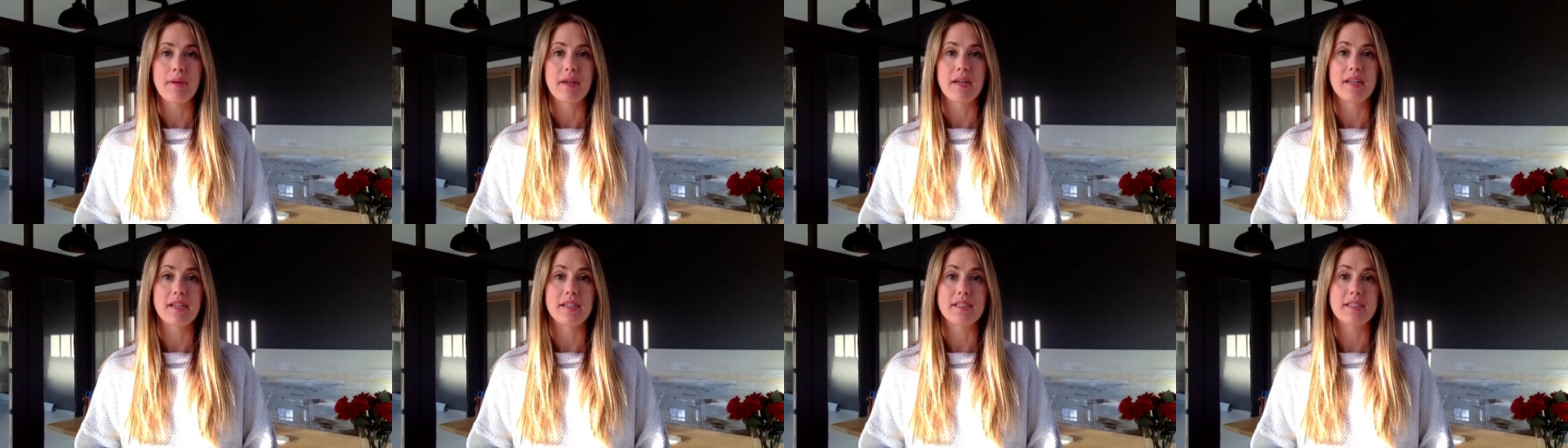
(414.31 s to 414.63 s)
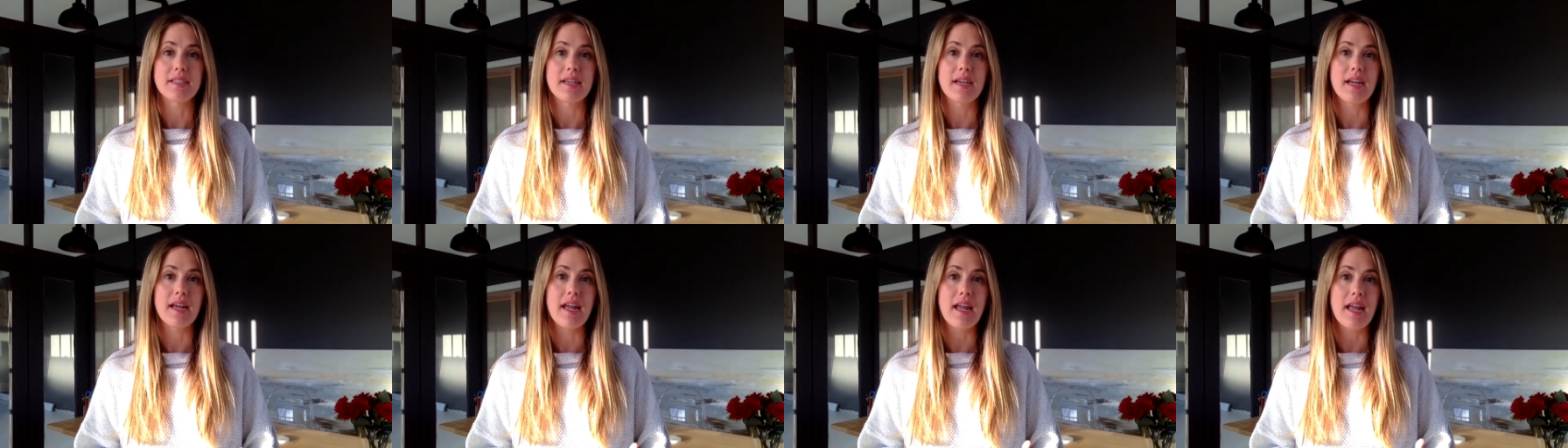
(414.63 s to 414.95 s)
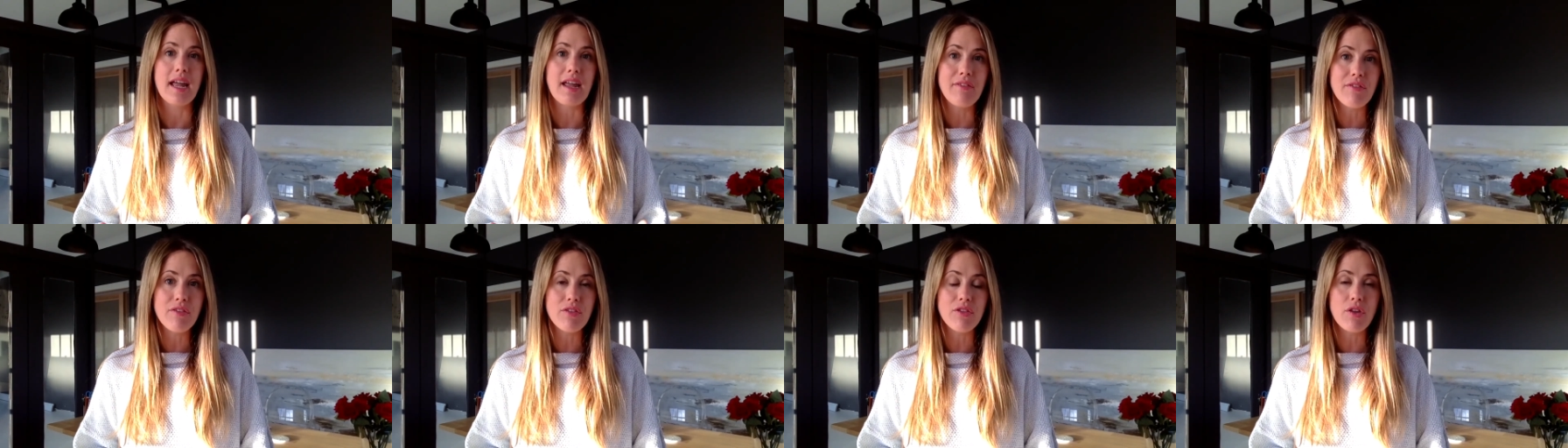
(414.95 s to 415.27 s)
Because
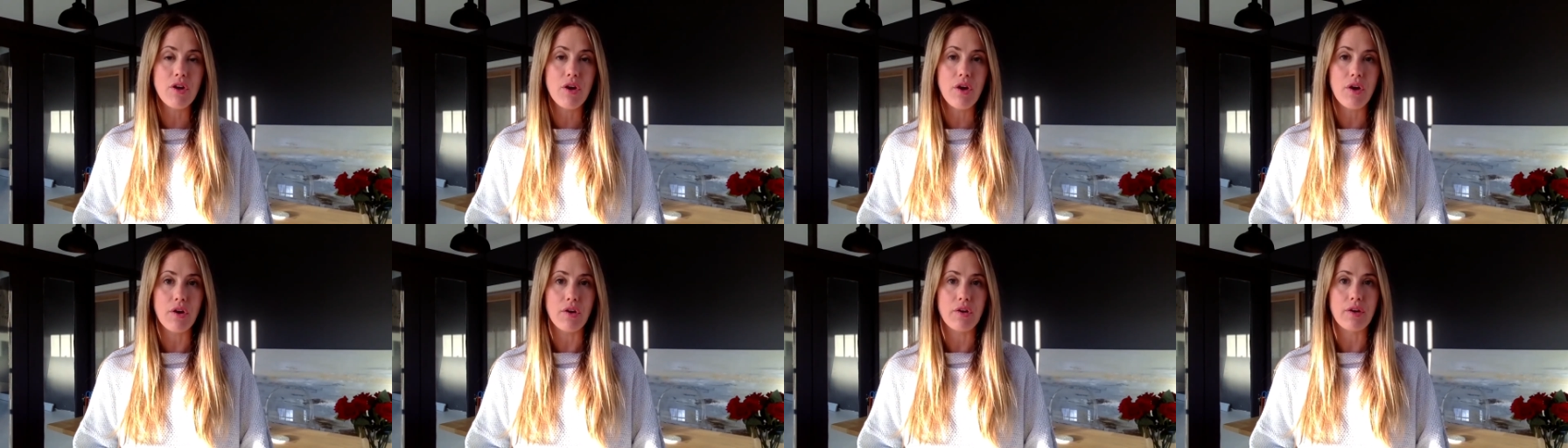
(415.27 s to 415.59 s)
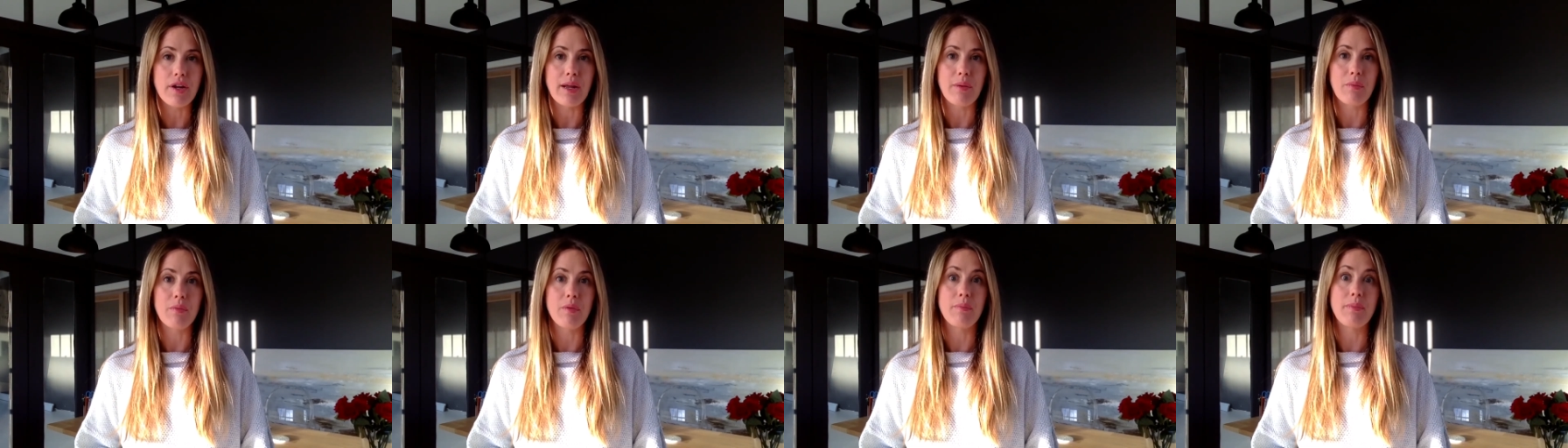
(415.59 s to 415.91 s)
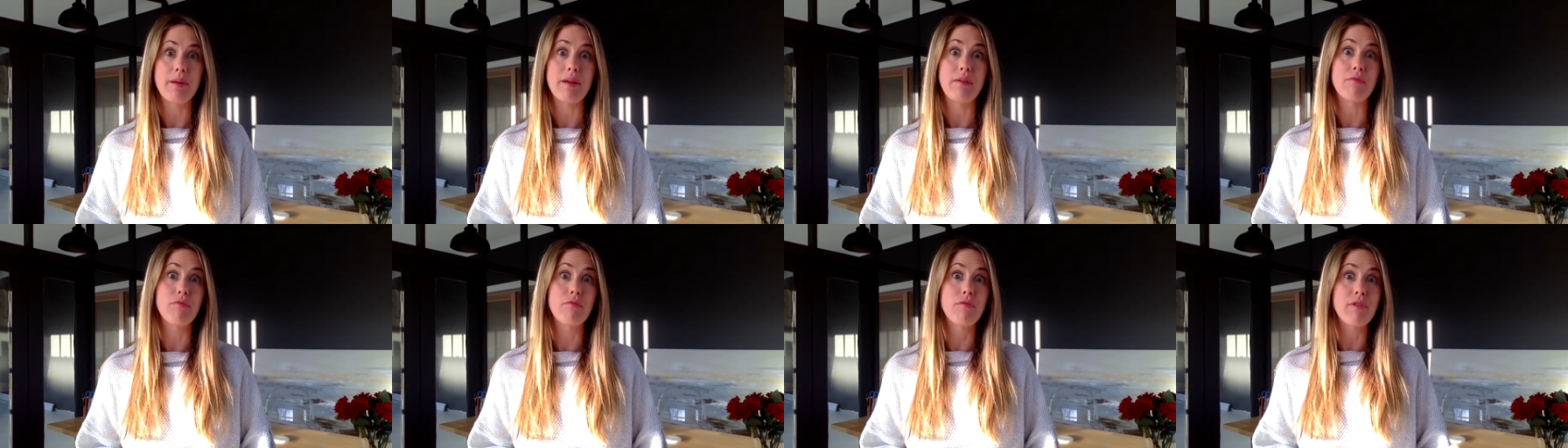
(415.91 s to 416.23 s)
even though it
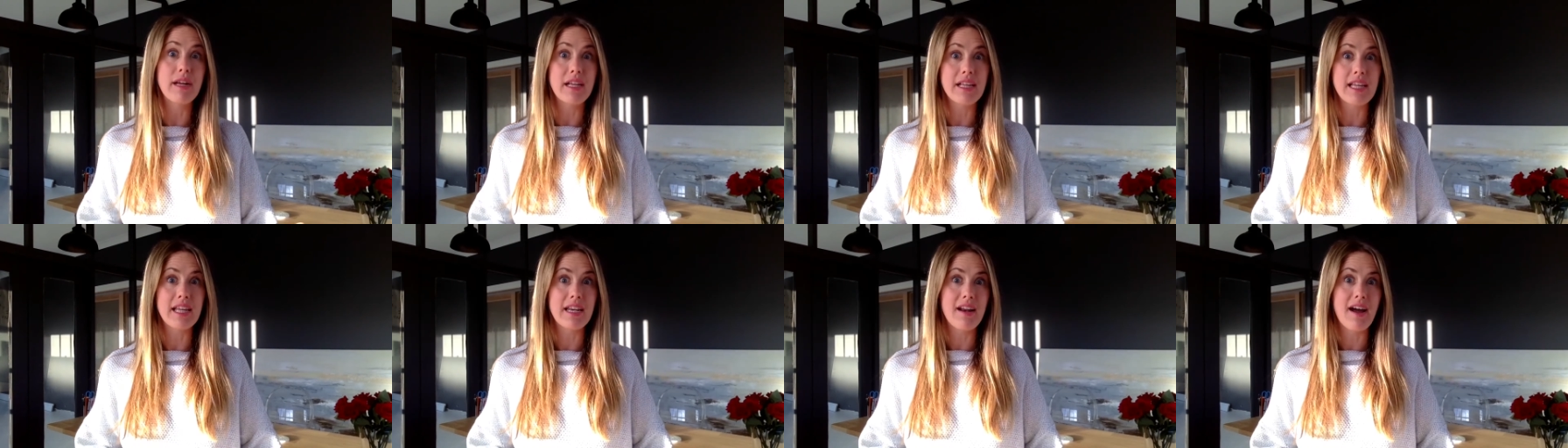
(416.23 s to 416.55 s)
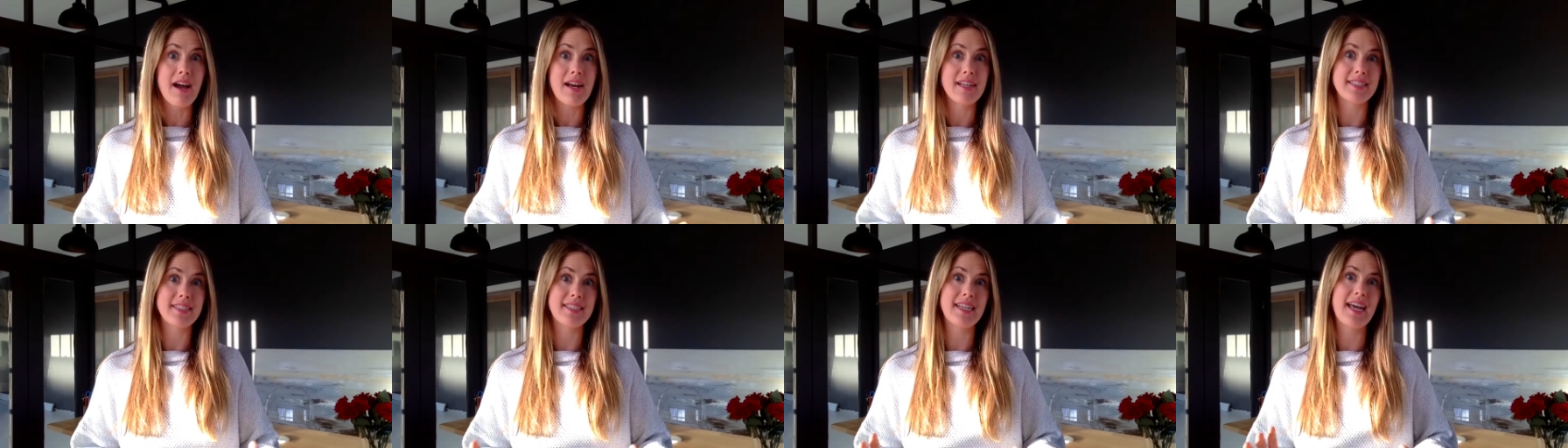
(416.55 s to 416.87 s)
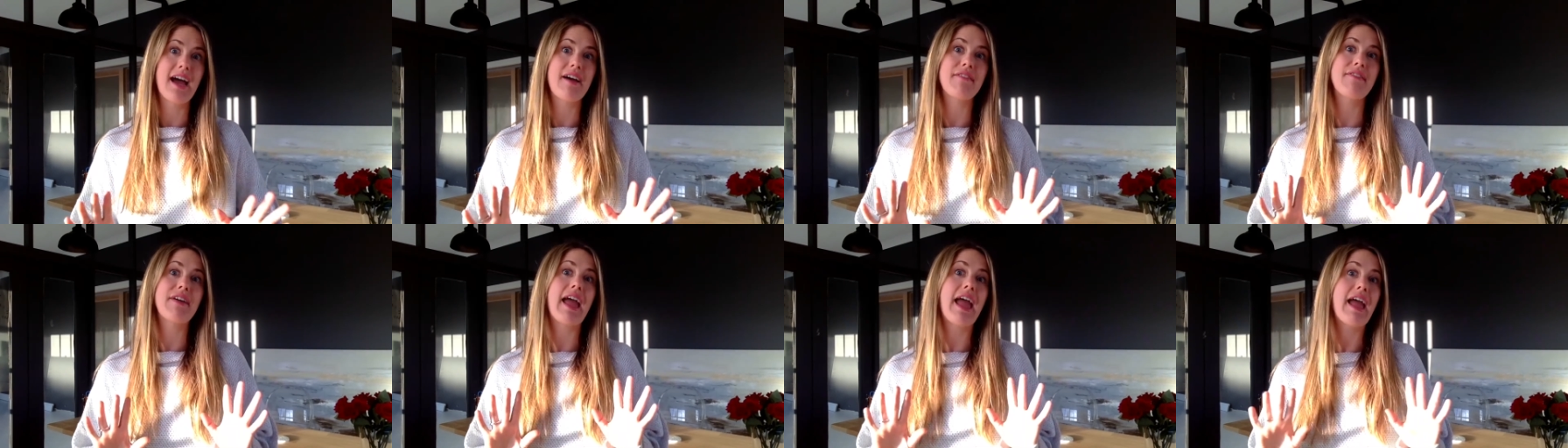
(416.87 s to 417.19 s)
would be really nice to
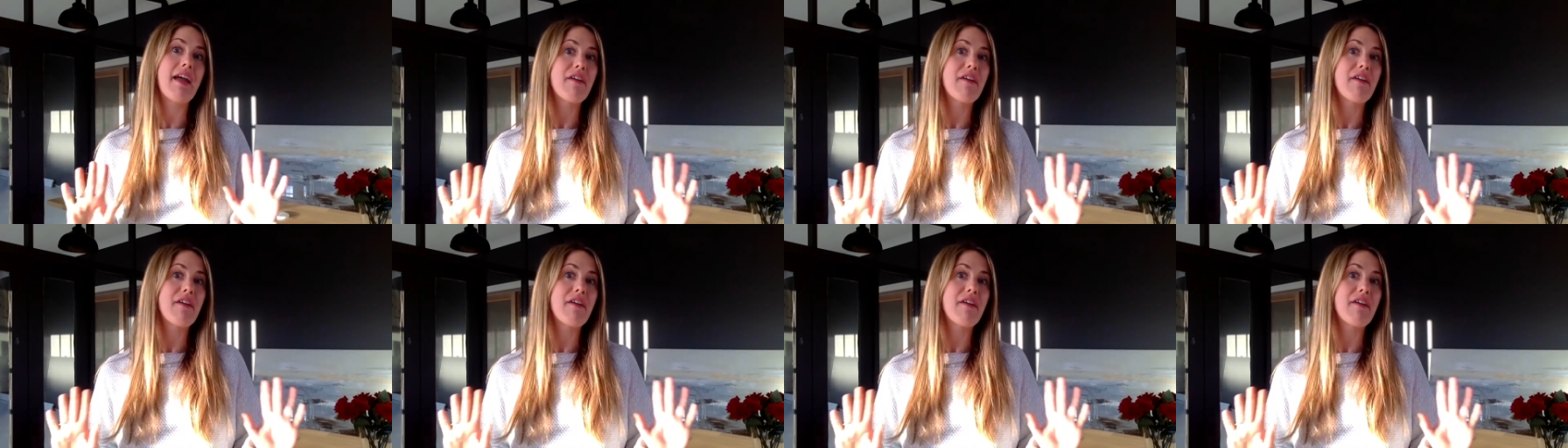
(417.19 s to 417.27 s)
have